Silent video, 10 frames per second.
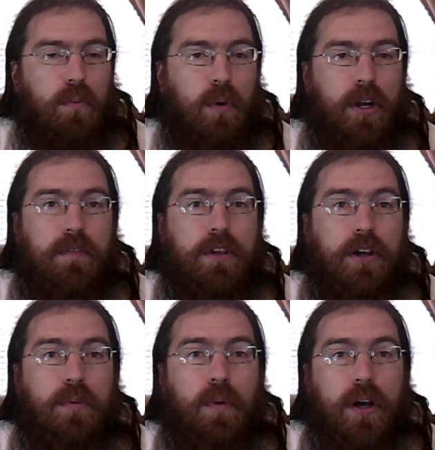One of
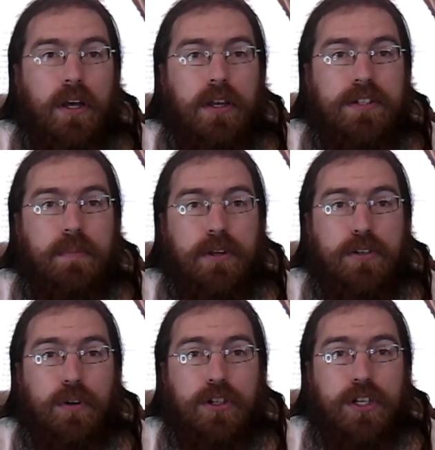them was in my
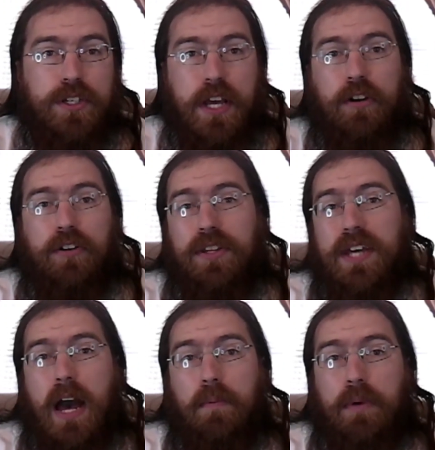storage container at the
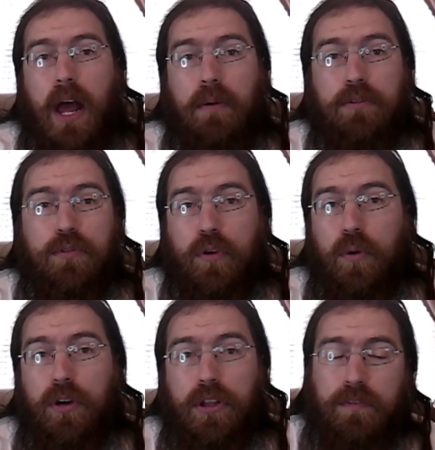time when I was
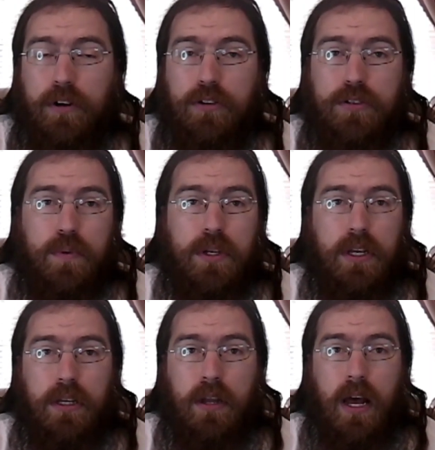recording the first one,
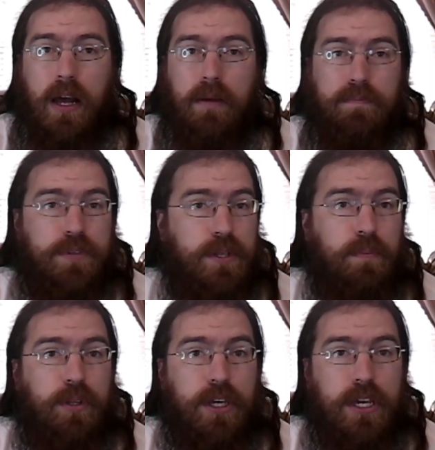and I
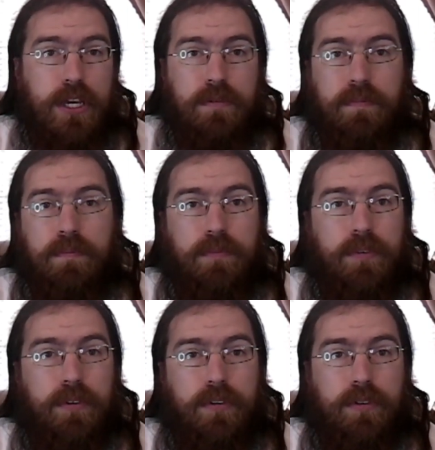simply
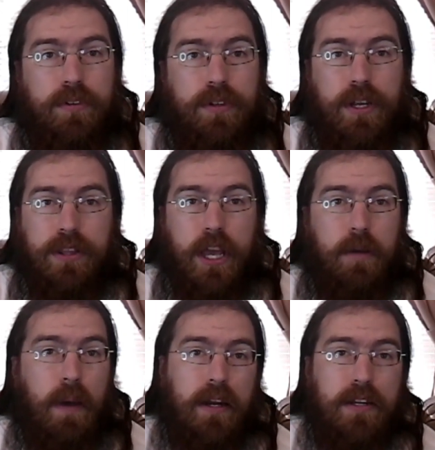didn't think
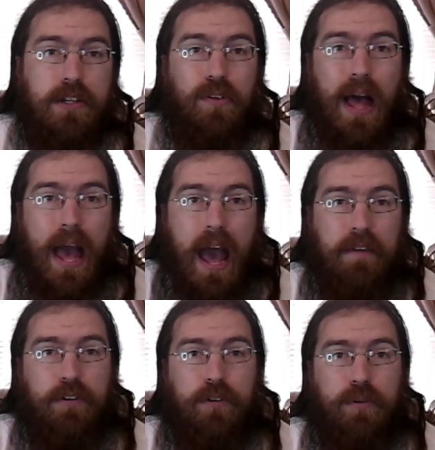about it until
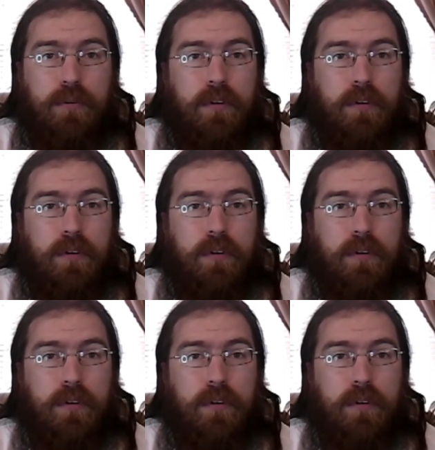after.